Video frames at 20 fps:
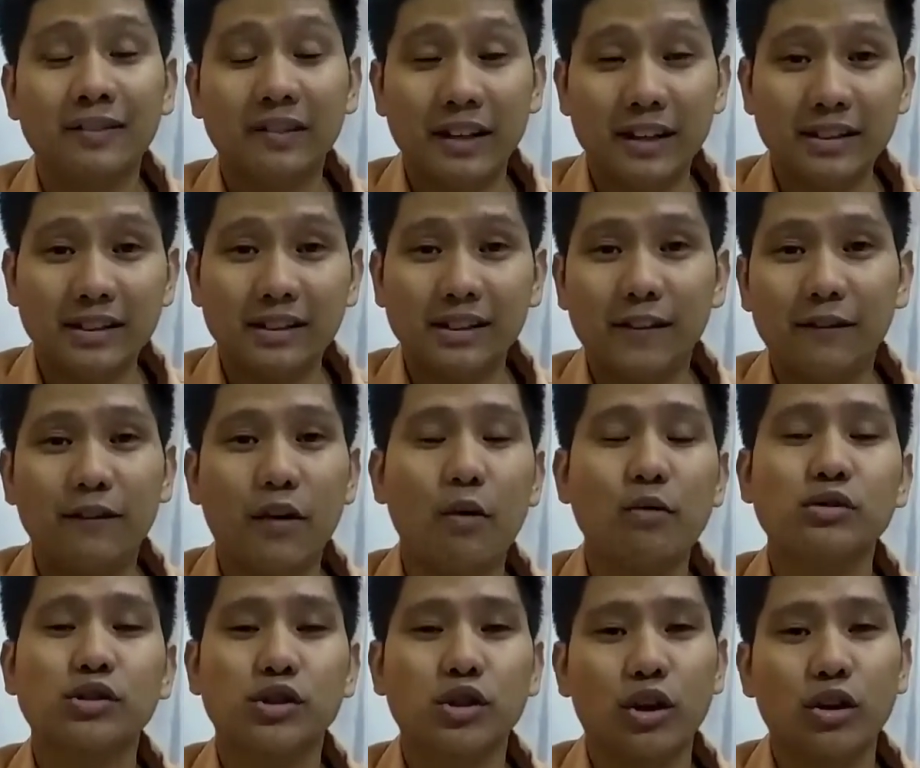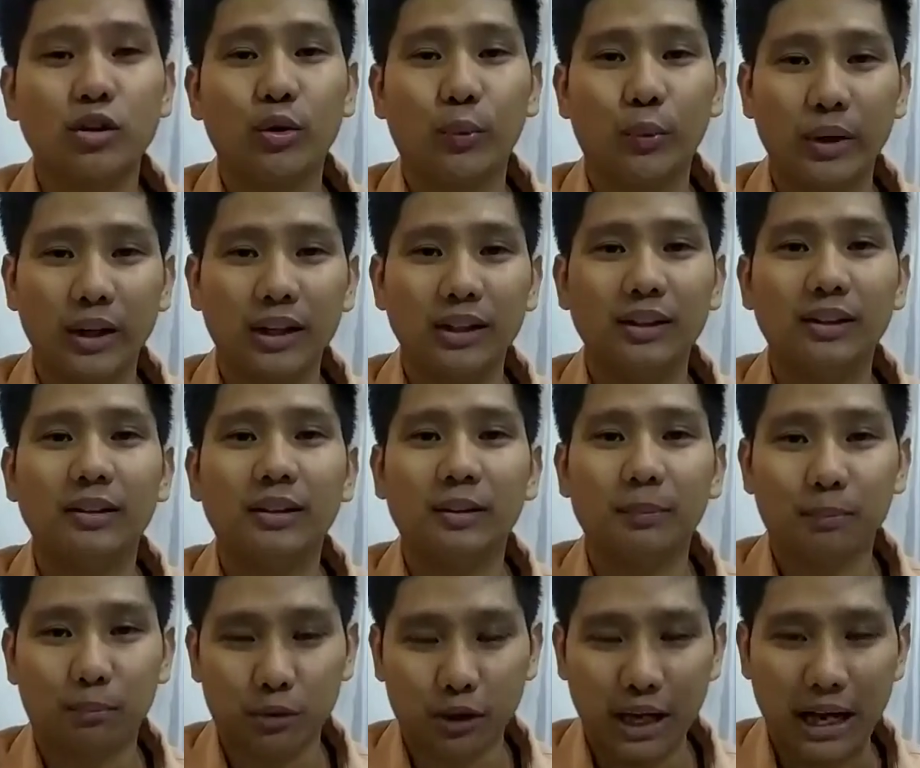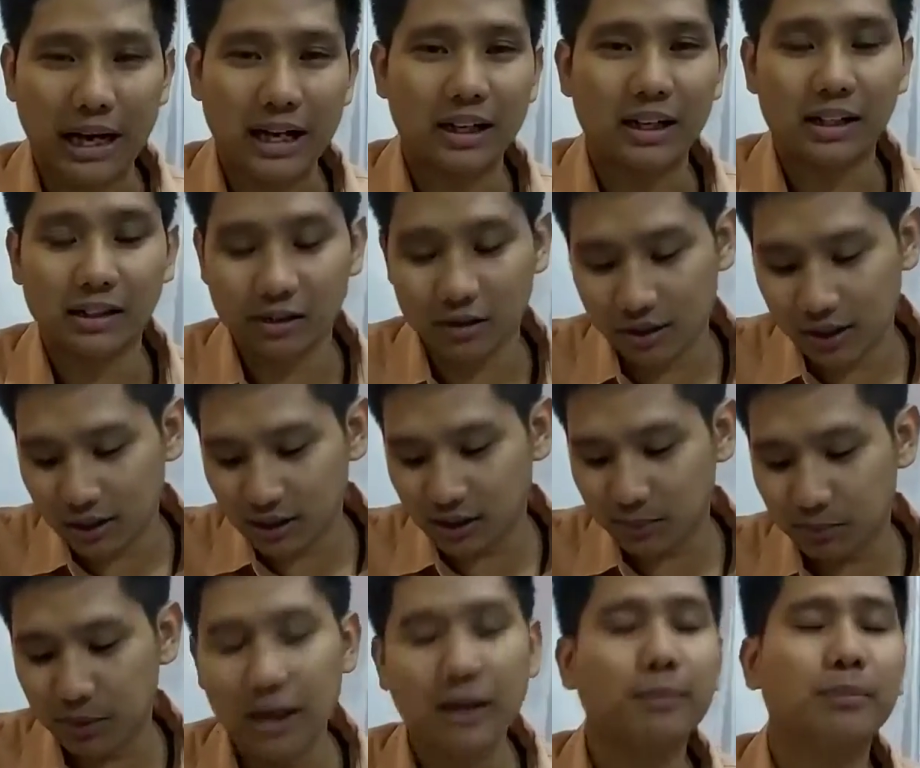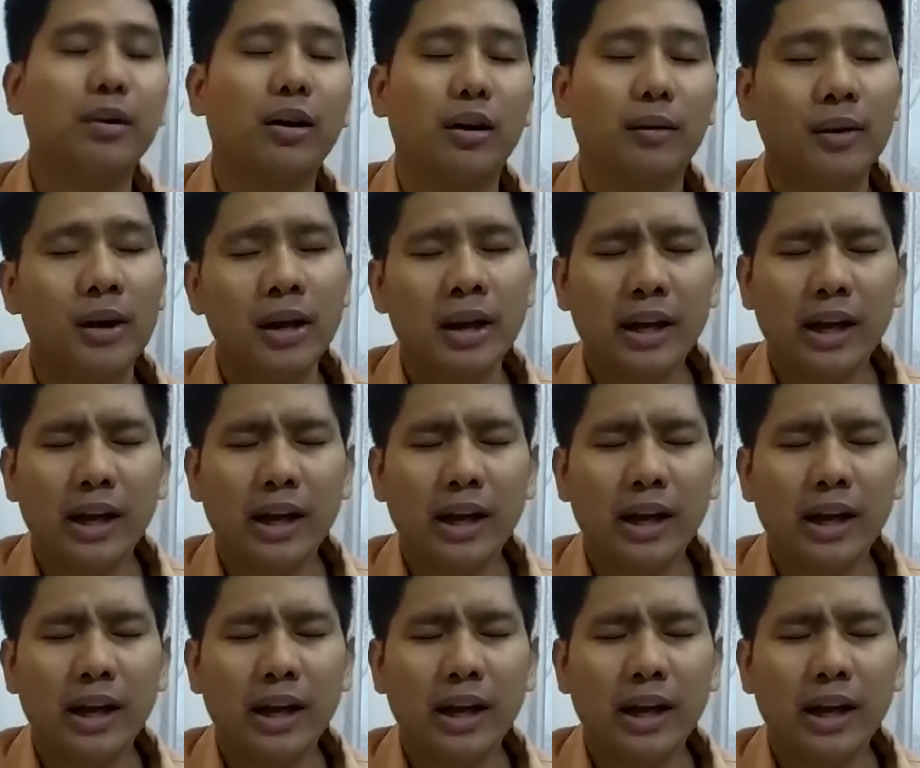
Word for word: this devotion with prayer. So let's pray po.